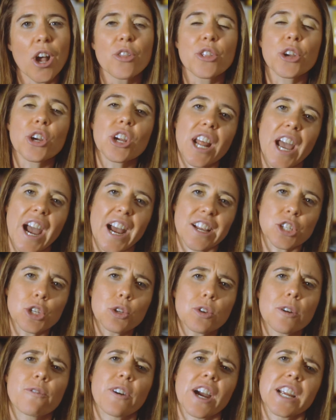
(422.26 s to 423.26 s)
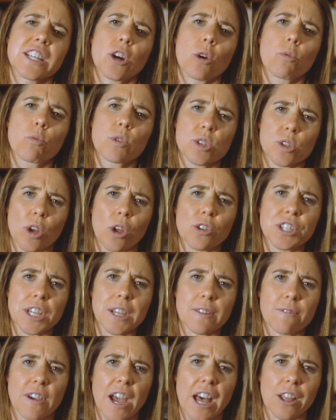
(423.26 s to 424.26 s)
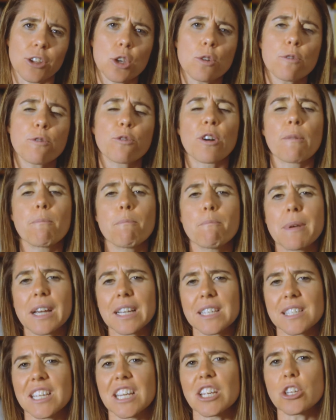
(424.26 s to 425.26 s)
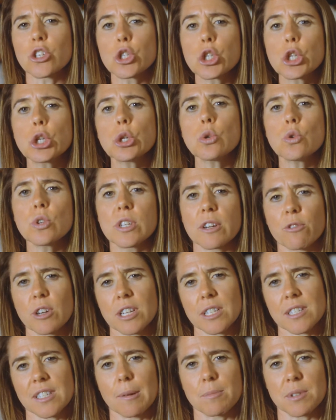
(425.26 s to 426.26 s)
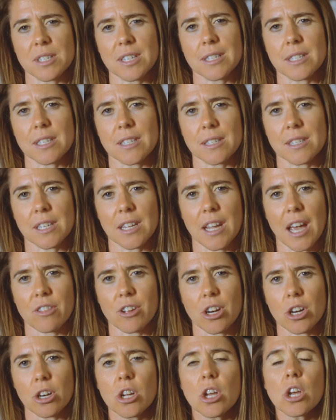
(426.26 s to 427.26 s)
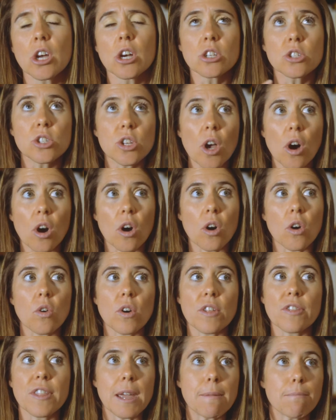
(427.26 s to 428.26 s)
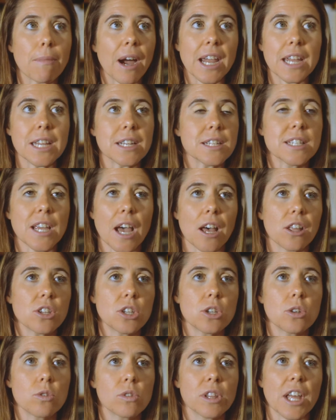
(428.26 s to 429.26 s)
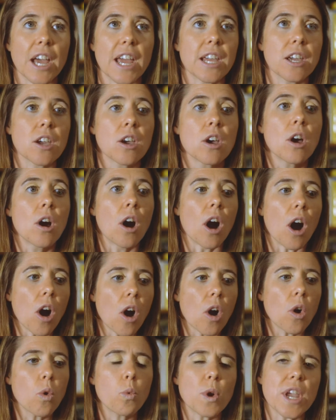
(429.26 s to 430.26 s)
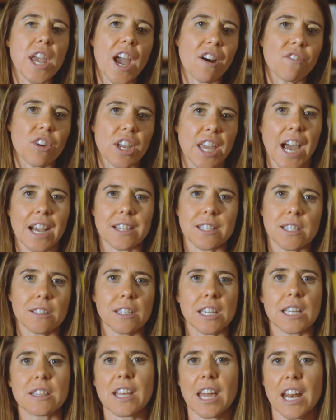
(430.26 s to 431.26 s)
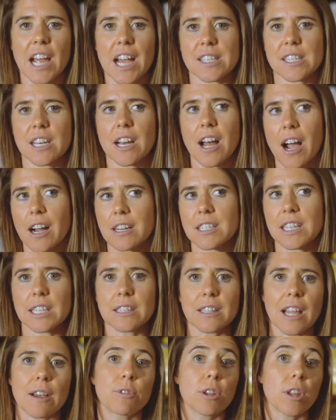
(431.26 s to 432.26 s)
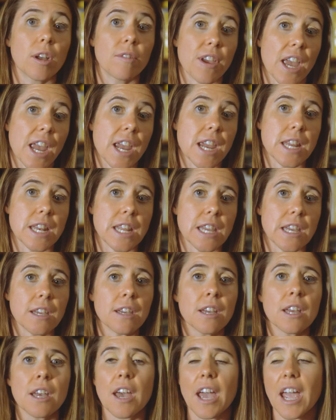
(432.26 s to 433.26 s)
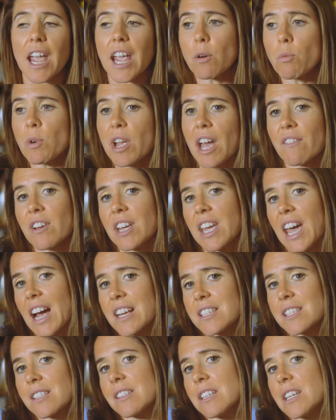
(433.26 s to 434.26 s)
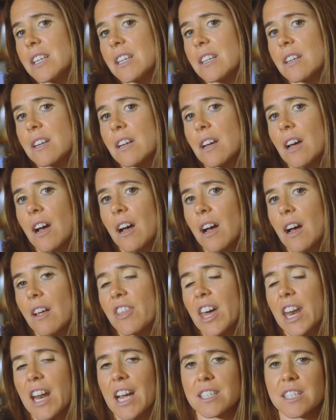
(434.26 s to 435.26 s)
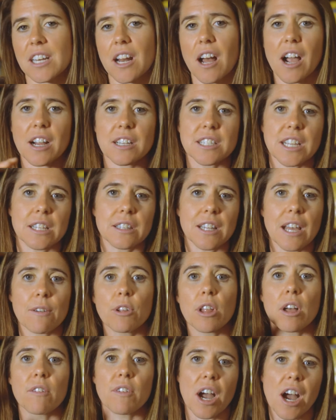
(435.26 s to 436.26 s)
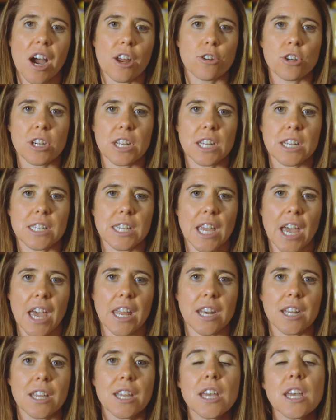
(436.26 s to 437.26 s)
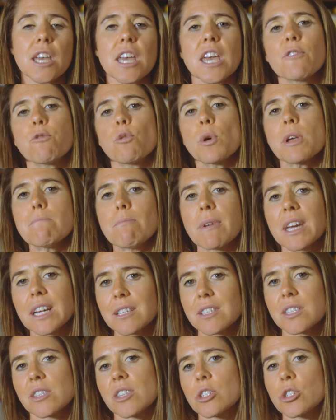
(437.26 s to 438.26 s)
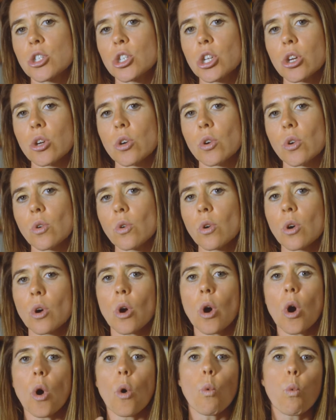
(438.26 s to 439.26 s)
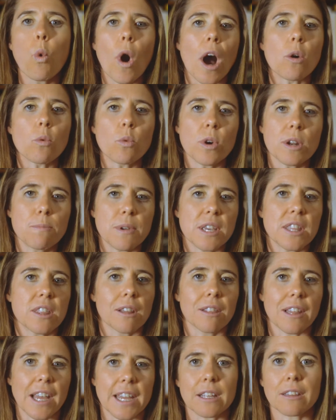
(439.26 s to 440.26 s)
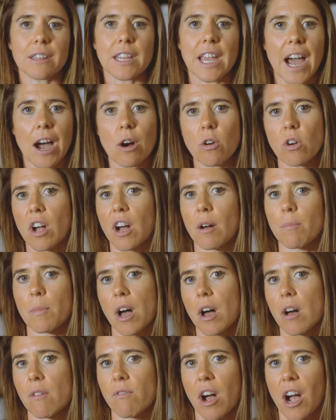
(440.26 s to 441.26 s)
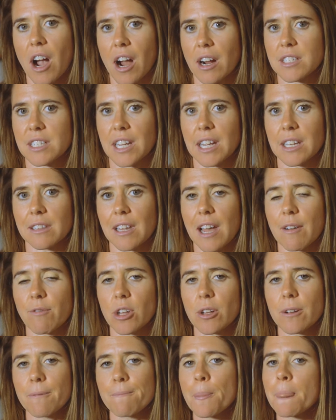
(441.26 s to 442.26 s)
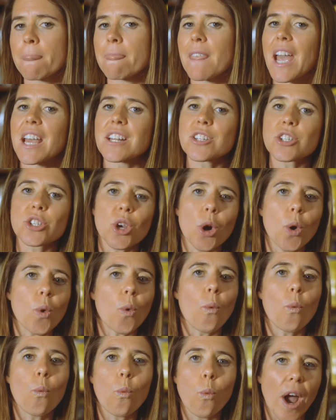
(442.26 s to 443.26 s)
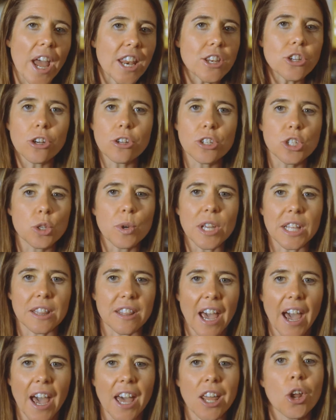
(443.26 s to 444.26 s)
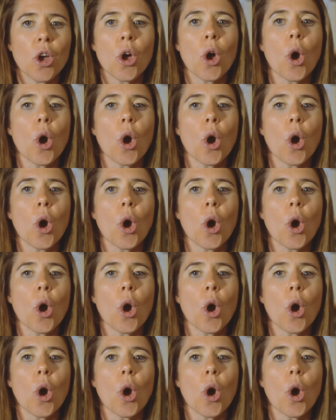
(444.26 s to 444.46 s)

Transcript: they're going to ask you to find a resulting value from mixing two different substances together. So, they might tell you, like, oh, we have a gasoline that has an octane level of 80, and we have a gasoline uh, that has an octane level of 110. If we mix the two, what would be the likely outcome of octane level? And so, when you're doing that,